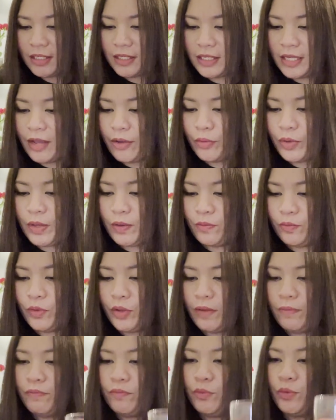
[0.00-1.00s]
yeah,
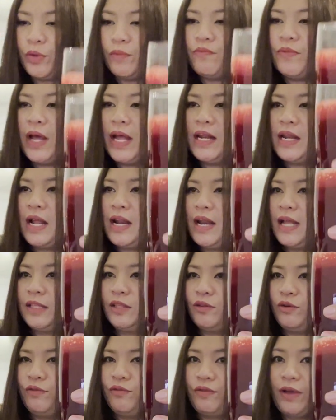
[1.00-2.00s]
we've done a lot of,